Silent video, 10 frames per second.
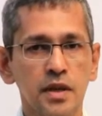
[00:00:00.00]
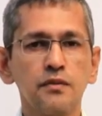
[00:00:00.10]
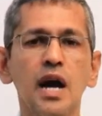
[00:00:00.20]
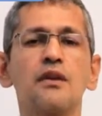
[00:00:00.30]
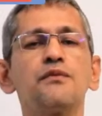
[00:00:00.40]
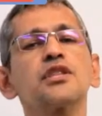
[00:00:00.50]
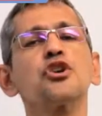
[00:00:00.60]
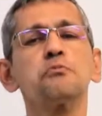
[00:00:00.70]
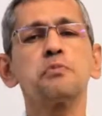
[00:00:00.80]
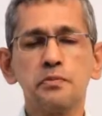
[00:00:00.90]
Well,
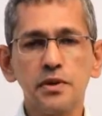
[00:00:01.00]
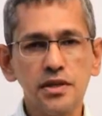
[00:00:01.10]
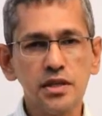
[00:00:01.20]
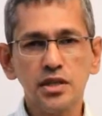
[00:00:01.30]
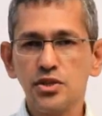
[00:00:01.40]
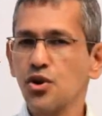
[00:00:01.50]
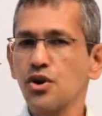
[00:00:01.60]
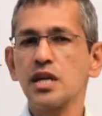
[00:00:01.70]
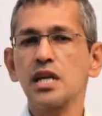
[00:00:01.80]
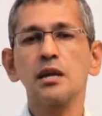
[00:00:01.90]
without preparation, it's
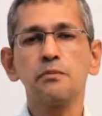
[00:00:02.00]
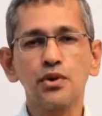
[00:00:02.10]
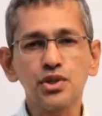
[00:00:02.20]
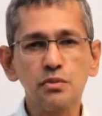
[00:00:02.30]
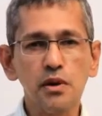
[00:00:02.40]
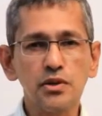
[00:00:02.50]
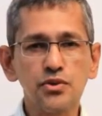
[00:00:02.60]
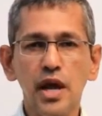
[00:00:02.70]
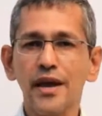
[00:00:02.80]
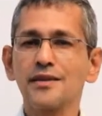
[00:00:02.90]
not really possible
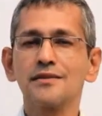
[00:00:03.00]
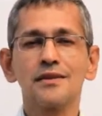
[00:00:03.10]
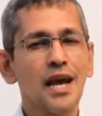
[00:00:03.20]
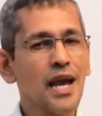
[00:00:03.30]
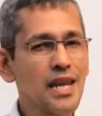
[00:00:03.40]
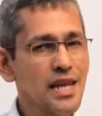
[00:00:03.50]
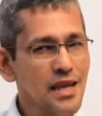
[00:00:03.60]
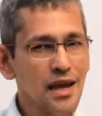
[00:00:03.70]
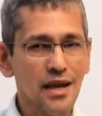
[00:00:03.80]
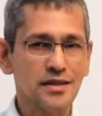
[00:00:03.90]
to ace
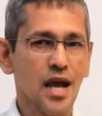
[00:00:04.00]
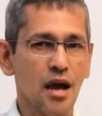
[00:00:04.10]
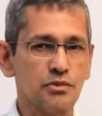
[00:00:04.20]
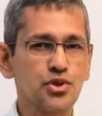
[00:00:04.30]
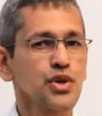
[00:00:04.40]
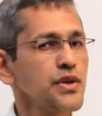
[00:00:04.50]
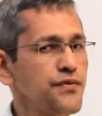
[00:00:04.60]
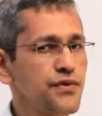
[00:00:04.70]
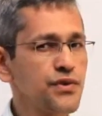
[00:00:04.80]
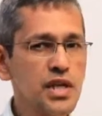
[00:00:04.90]
any exam. So
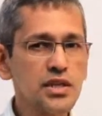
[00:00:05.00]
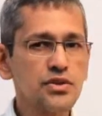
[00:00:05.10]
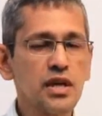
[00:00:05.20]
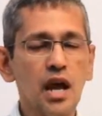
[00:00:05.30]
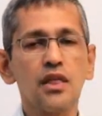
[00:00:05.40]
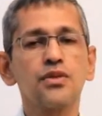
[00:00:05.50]
if you need to get